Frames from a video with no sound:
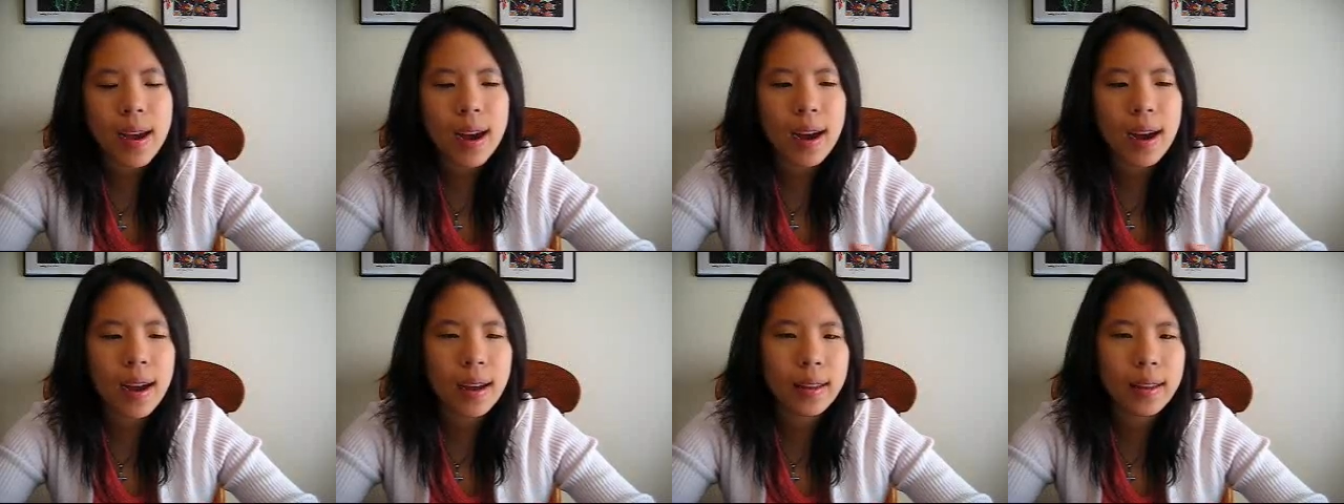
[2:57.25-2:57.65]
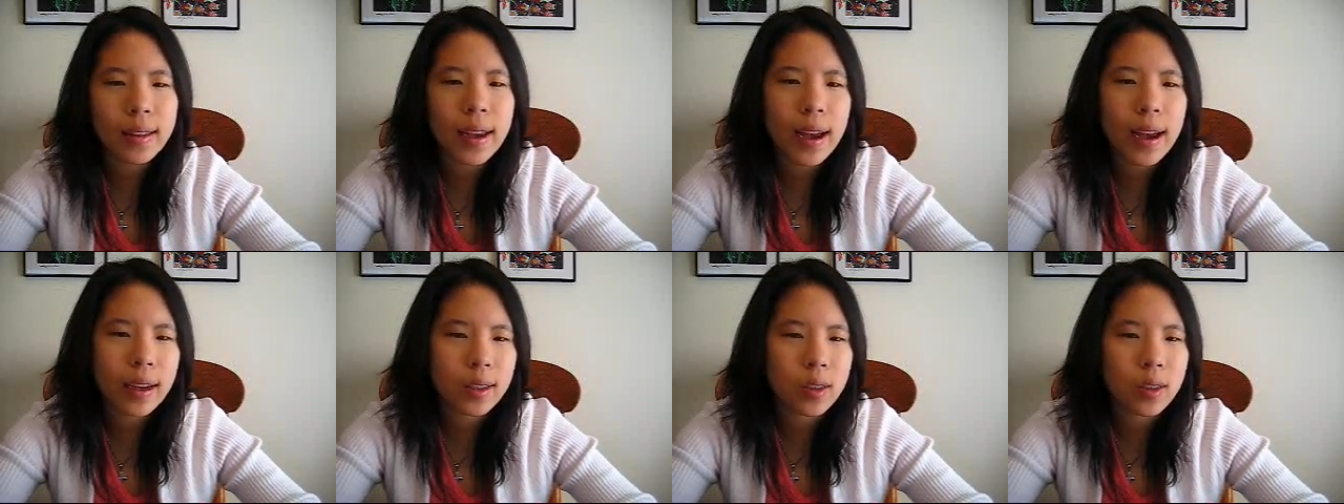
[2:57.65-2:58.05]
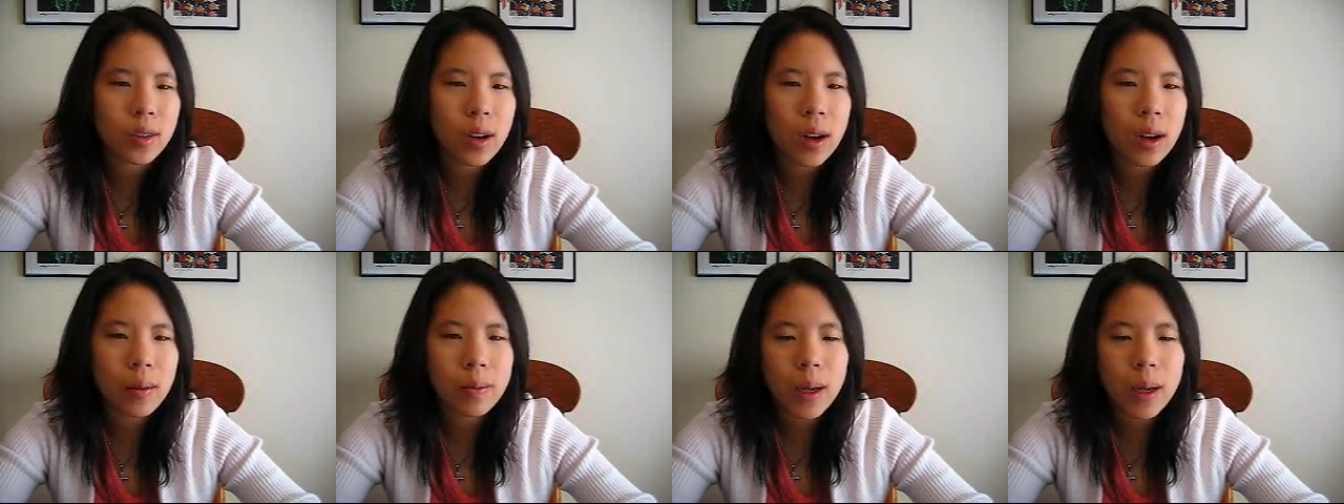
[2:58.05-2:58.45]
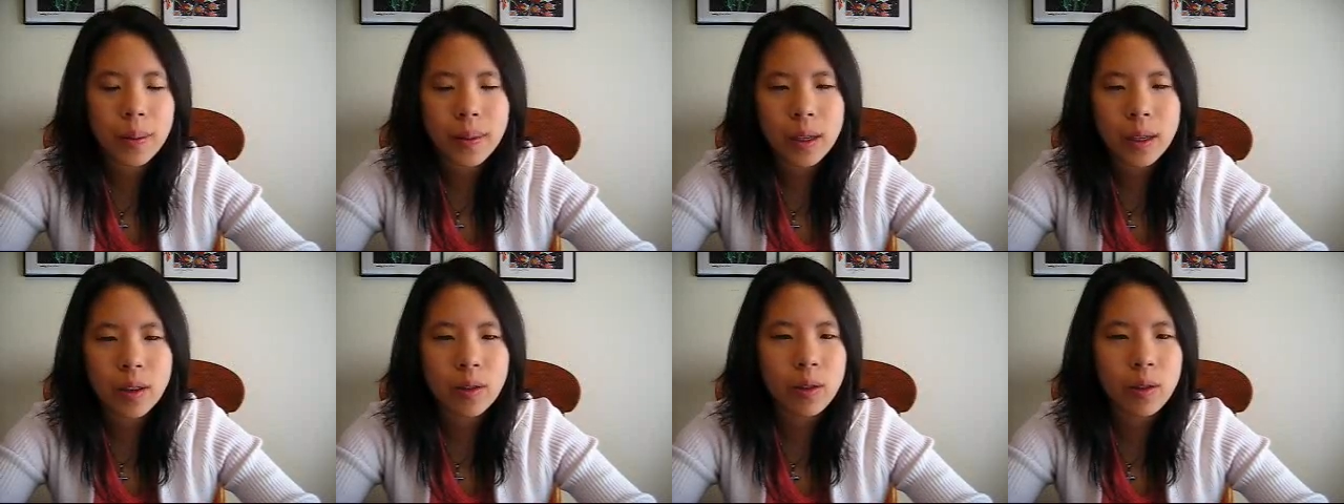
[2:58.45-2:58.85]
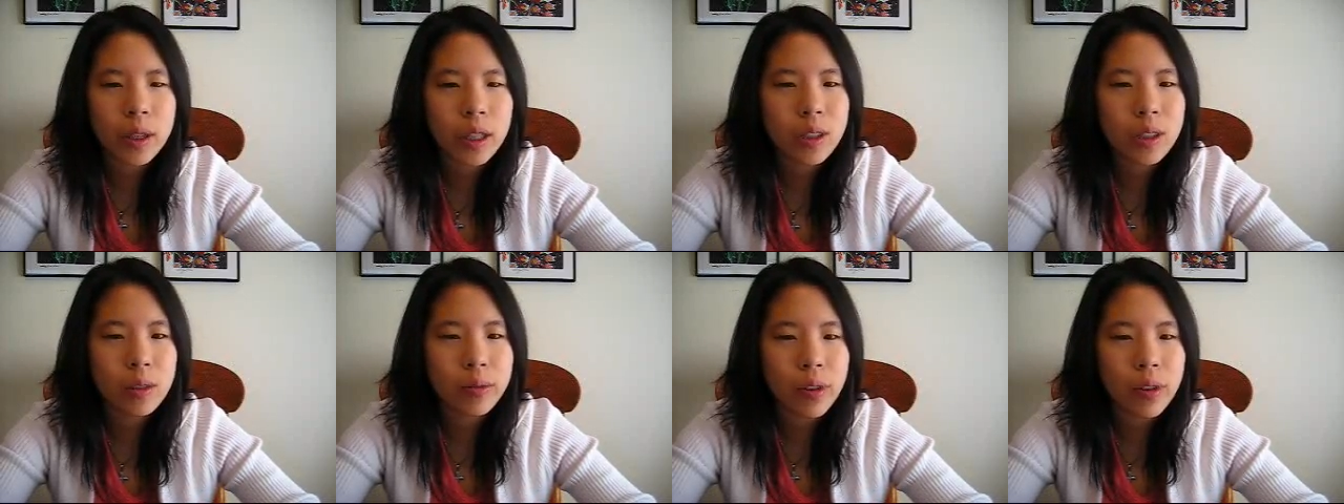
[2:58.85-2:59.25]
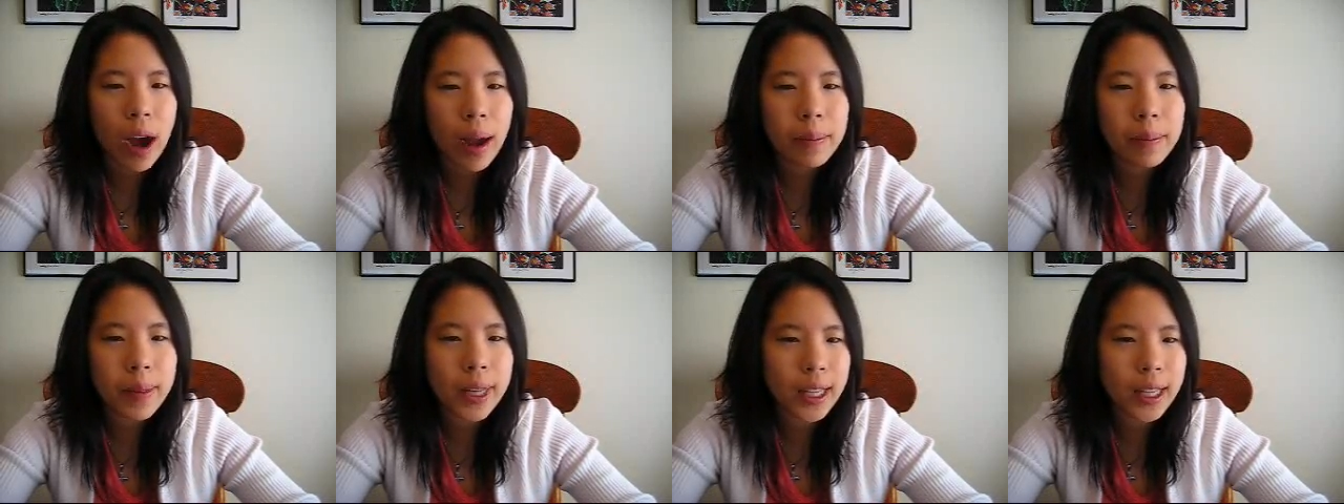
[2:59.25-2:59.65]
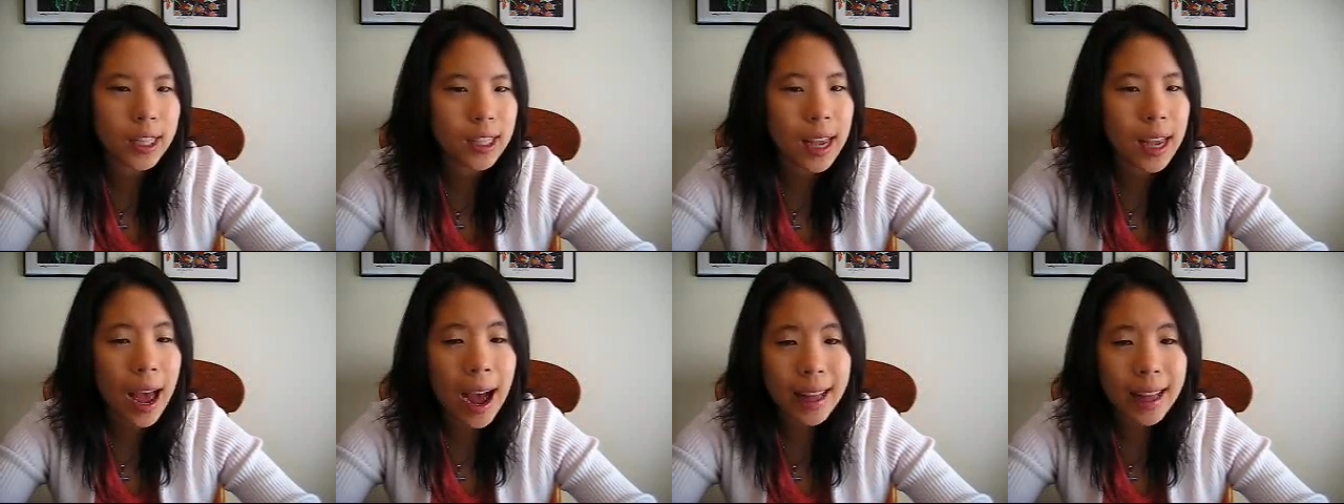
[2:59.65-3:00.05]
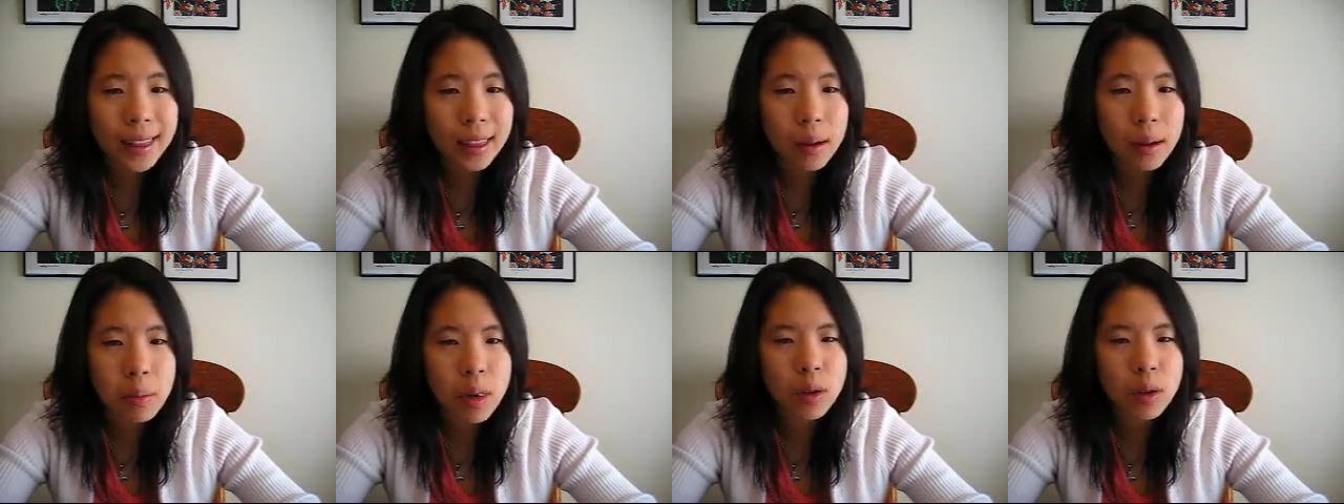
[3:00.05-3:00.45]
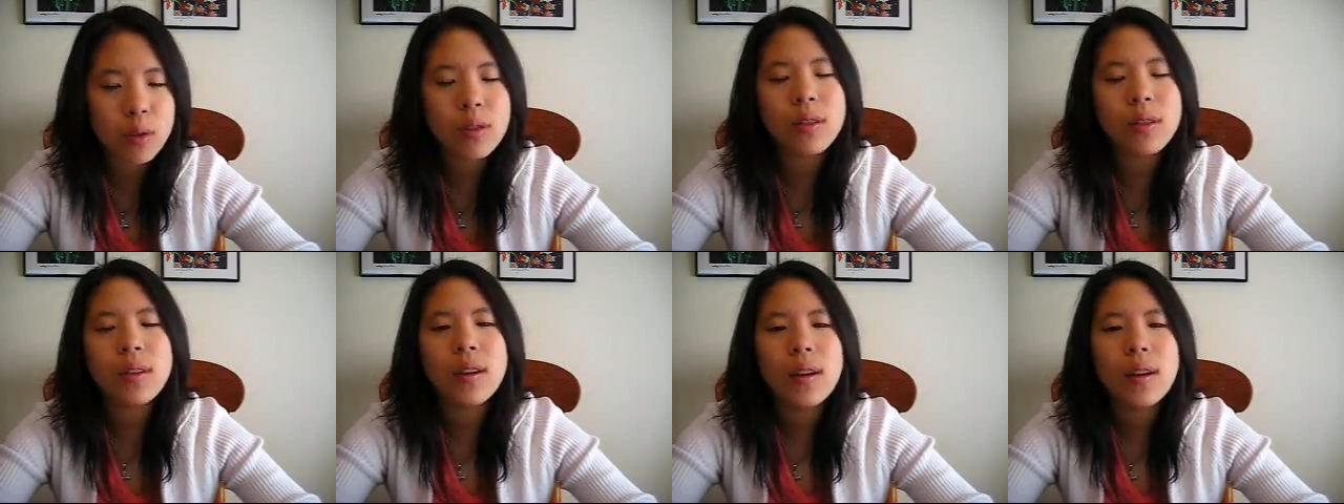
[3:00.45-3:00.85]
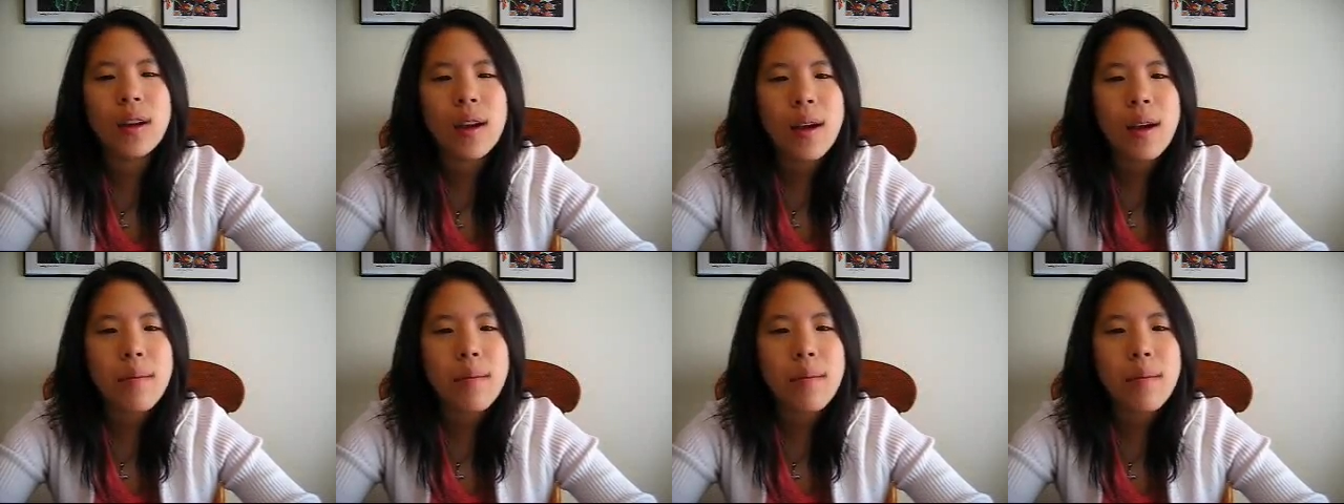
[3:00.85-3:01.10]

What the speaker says: an extra maybe 3 to 5 minutes at the most,